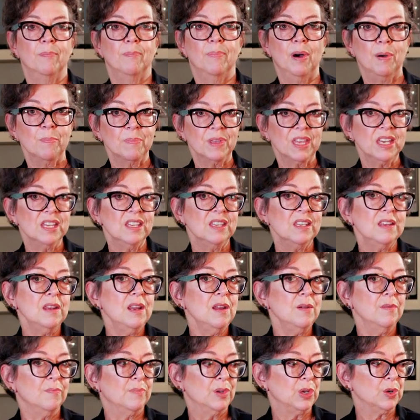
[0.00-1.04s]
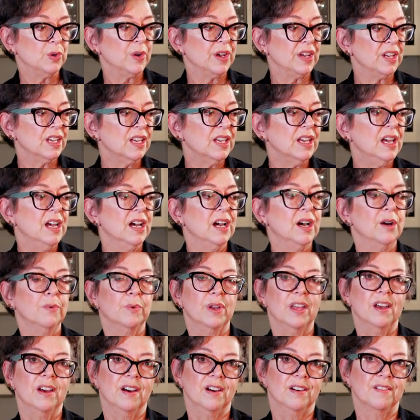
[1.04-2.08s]
pumpkin puree,
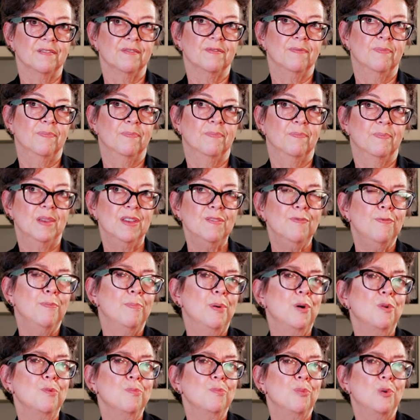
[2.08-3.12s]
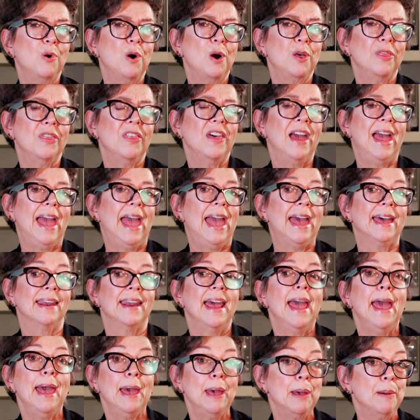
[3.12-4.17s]
we have beef bone broth, and
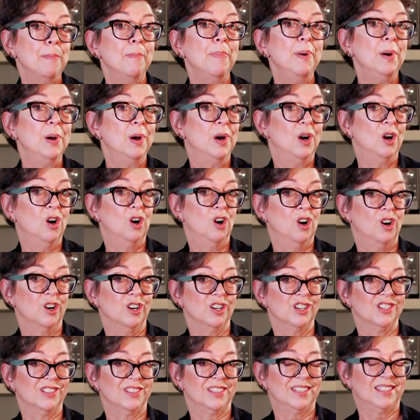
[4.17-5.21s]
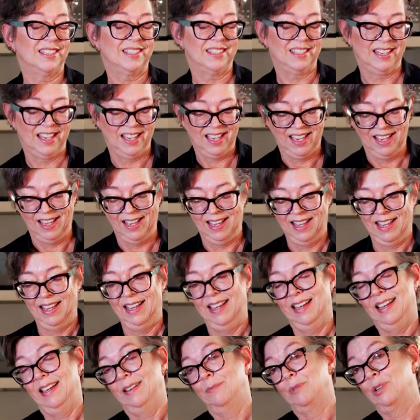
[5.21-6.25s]
hemp hearts.
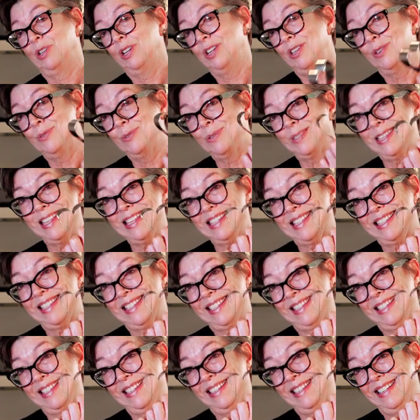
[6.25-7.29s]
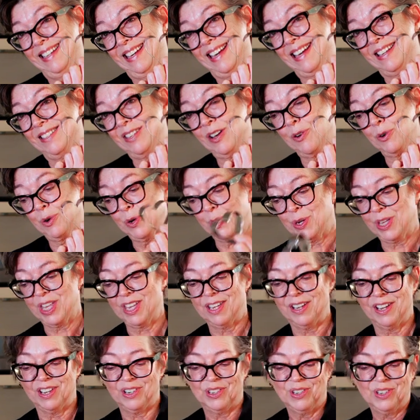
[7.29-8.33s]
We're gonna use this as our
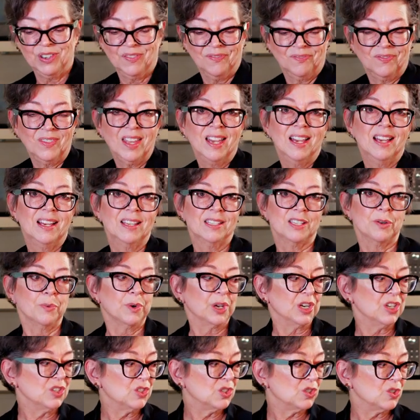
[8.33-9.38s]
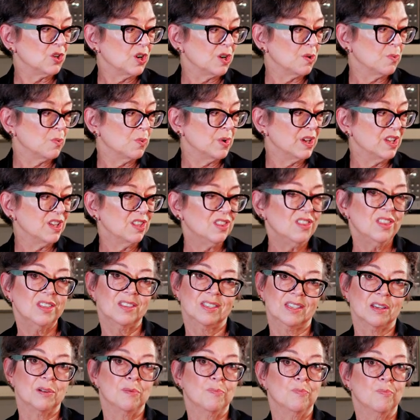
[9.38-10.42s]
cookie cutter. So we're gonna start with
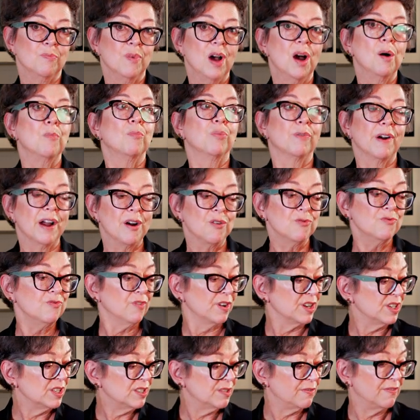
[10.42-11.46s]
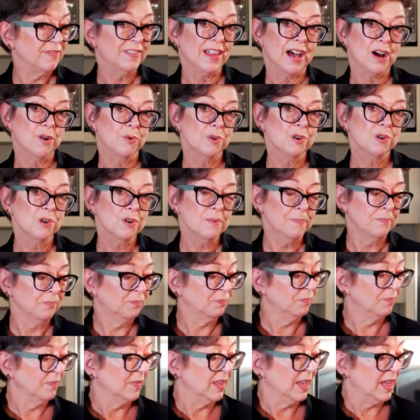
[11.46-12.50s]
some brown rice flour,
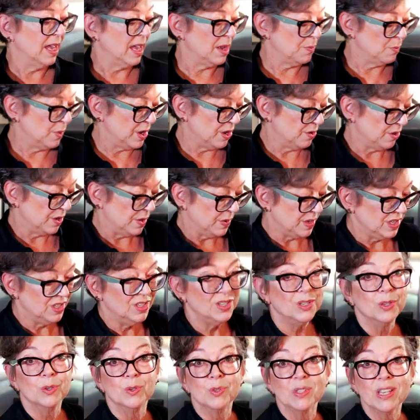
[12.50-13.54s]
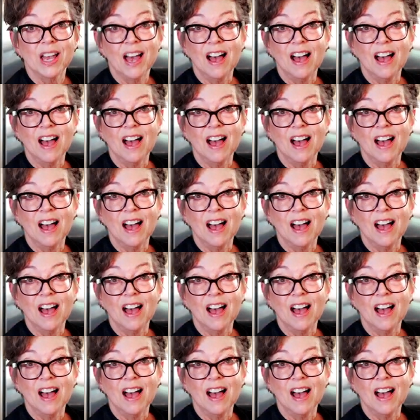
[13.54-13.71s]
and we are going to use a